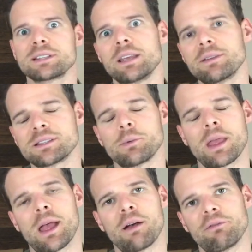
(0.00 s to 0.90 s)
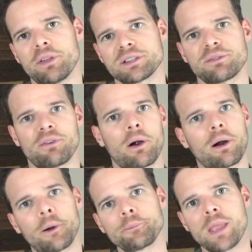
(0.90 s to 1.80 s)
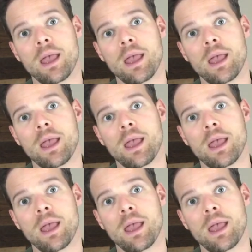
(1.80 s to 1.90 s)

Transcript: savings that we have thus far.